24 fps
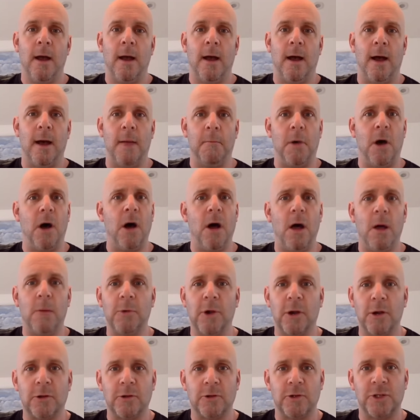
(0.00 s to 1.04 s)
Um, all
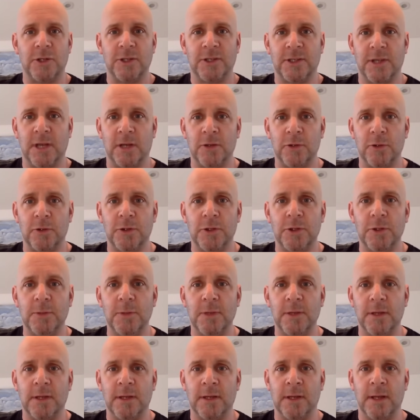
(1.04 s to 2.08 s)
brokerages under $2
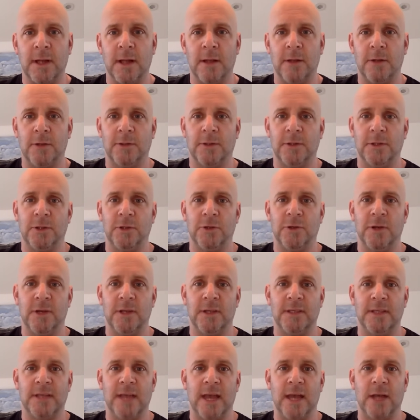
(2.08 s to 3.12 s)
billion in
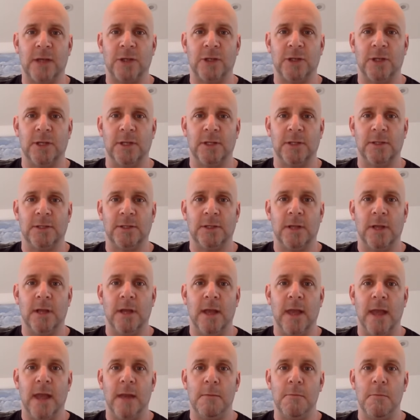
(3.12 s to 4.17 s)
transactions
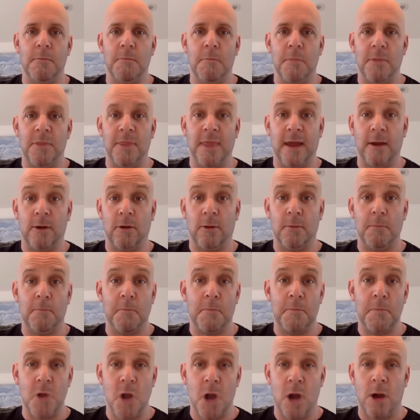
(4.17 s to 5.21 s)
and that are
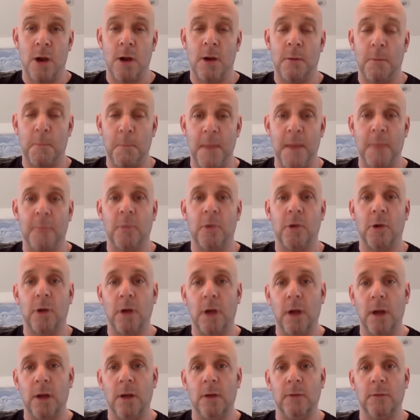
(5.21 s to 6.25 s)
NAR member
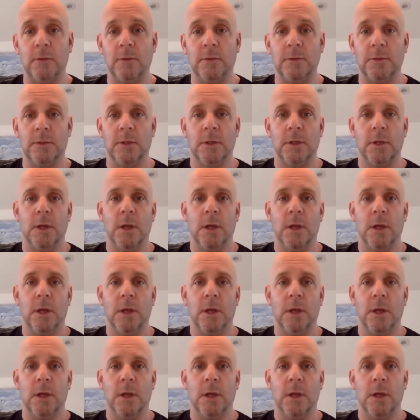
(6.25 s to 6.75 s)
owned.